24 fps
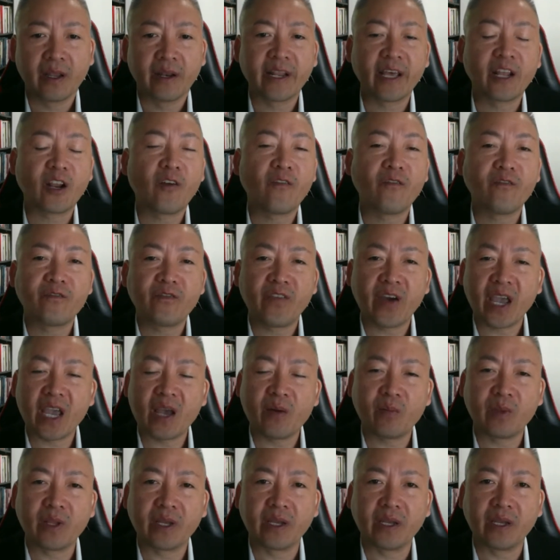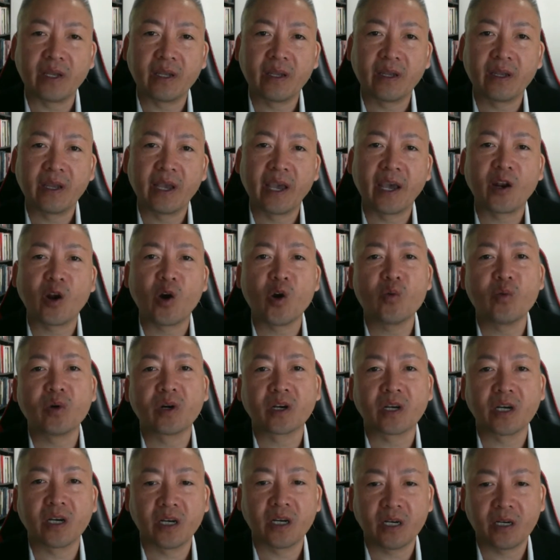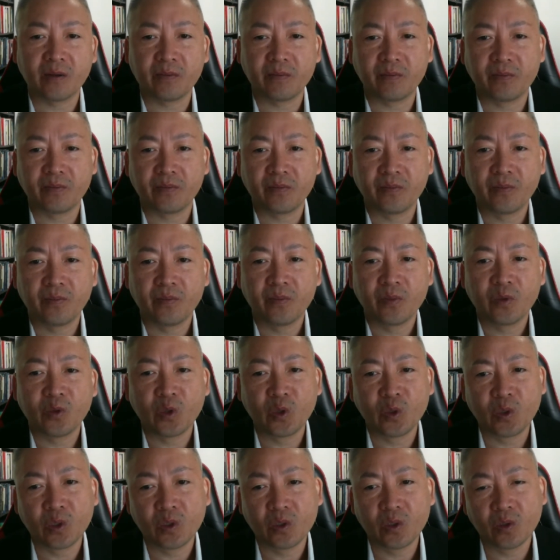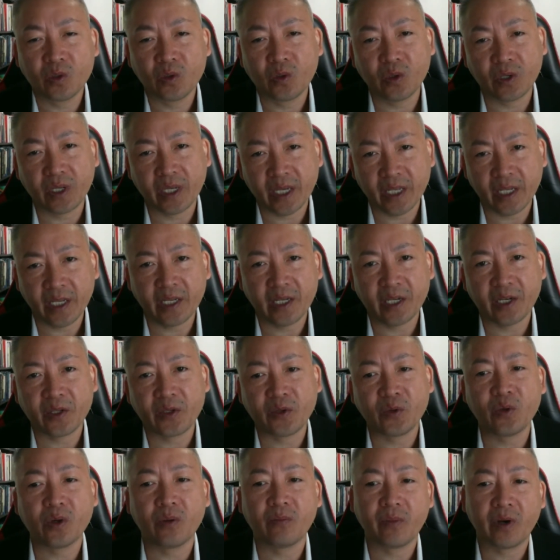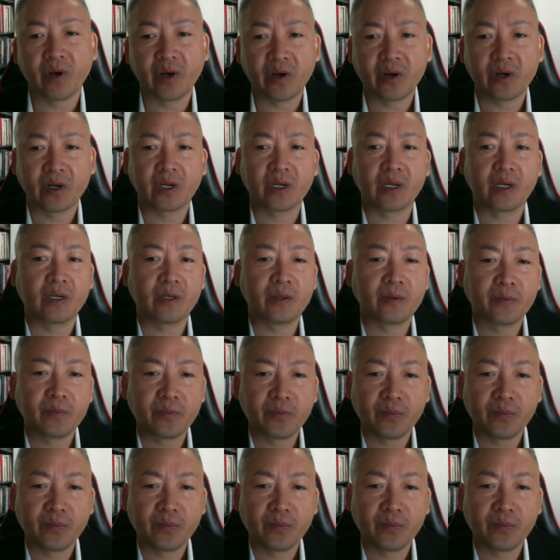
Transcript: that our family had overcome to get here to America.